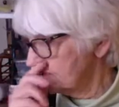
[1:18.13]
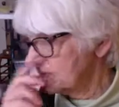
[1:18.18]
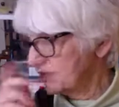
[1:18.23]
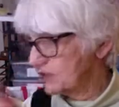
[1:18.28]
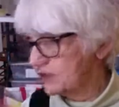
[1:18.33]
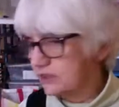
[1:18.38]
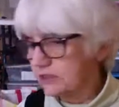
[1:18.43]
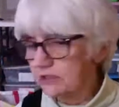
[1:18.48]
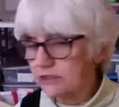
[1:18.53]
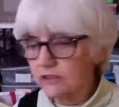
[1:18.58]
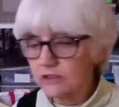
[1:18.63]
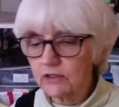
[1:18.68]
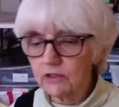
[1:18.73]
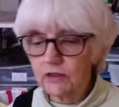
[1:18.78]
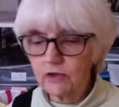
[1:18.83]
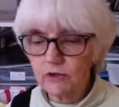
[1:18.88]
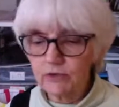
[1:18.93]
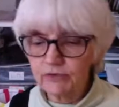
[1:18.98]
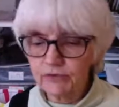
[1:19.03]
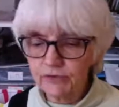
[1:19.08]
just a
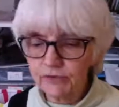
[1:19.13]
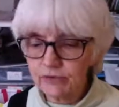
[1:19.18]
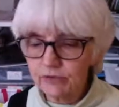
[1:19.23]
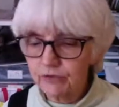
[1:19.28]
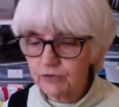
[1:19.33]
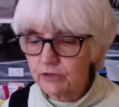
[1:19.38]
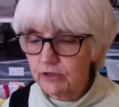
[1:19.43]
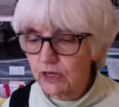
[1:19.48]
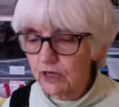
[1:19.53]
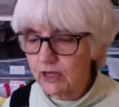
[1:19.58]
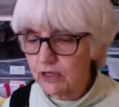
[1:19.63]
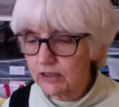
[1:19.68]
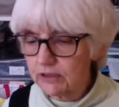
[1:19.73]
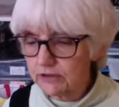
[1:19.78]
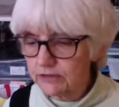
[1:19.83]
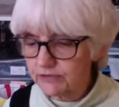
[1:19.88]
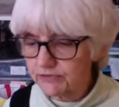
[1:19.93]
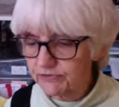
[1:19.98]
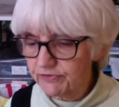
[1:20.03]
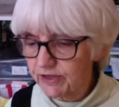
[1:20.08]
little over two
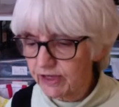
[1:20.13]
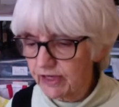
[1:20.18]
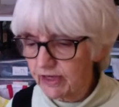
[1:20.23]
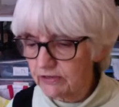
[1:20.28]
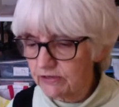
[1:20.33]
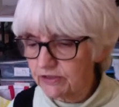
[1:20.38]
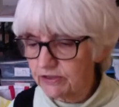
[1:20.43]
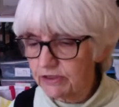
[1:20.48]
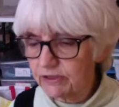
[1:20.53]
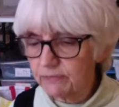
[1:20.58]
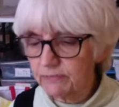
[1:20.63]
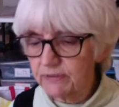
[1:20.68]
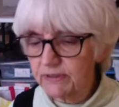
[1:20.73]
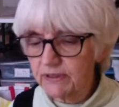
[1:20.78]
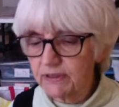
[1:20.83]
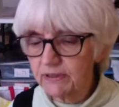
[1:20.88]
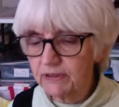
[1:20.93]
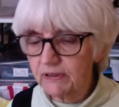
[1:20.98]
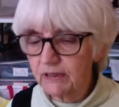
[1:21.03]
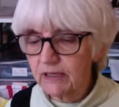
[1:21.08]
dollars if count
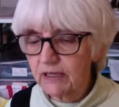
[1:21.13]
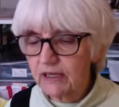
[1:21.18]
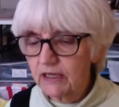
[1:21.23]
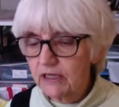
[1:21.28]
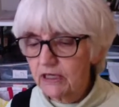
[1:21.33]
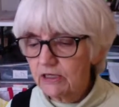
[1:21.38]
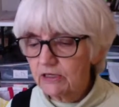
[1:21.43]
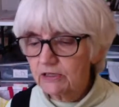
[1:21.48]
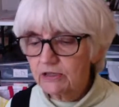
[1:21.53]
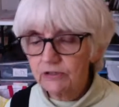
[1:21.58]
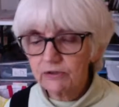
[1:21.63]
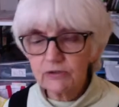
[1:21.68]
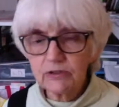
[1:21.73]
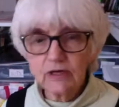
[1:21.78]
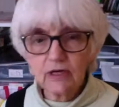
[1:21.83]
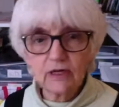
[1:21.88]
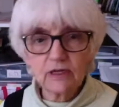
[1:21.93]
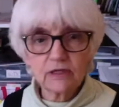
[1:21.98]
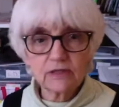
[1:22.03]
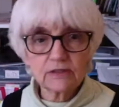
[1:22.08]
shipping two
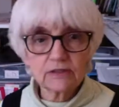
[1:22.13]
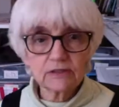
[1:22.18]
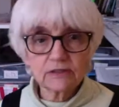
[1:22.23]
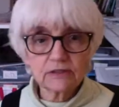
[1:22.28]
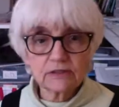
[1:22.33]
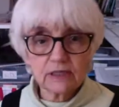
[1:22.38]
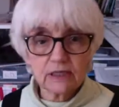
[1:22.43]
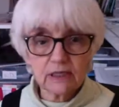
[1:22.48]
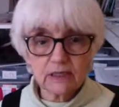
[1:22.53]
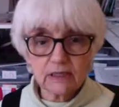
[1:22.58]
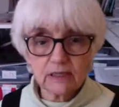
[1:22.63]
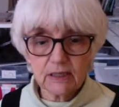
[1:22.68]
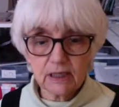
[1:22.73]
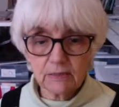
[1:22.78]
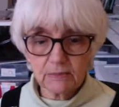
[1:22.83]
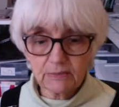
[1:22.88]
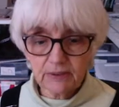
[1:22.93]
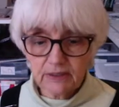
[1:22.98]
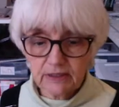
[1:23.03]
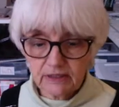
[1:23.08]
dollars a
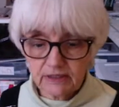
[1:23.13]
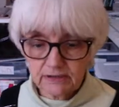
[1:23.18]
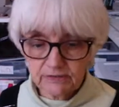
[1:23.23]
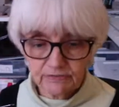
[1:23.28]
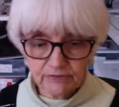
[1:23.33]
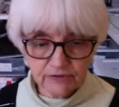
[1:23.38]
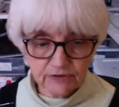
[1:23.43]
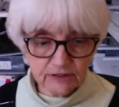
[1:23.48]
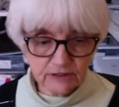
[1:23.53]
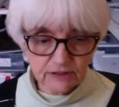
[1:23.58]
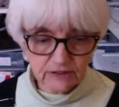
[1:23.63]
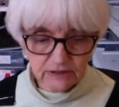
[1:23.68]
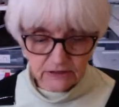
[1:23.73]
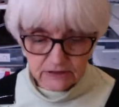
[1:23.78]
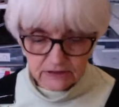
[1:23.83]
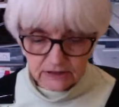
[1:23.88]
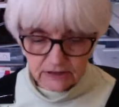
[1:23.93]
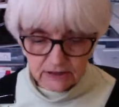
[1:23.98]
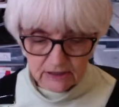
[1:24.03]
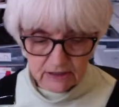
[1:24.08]
piece for
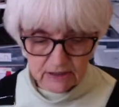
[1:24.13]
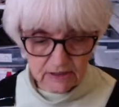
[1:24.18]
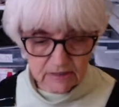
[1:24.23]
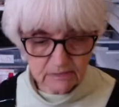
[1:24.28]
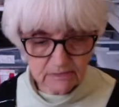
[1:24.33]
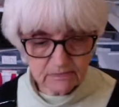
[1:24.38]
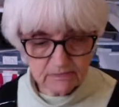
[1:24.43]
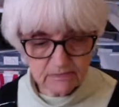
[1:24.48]
these uh,